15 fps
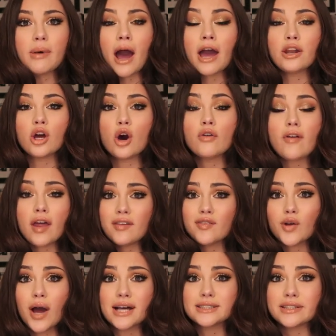but I know if any of
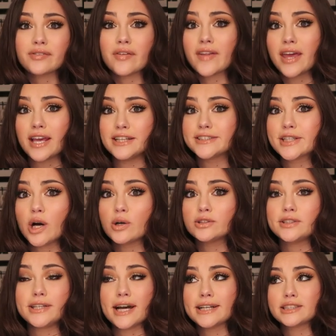you guys live on the East
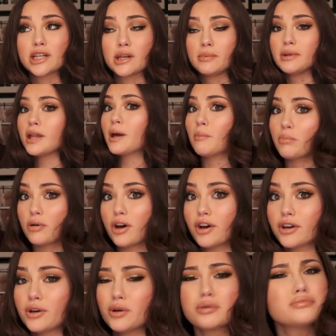Coast, you guys are going to be like,
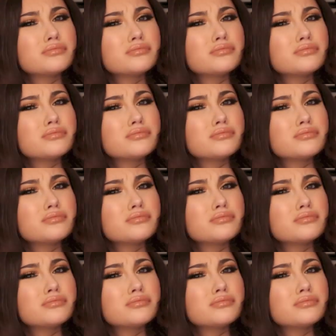Brooke,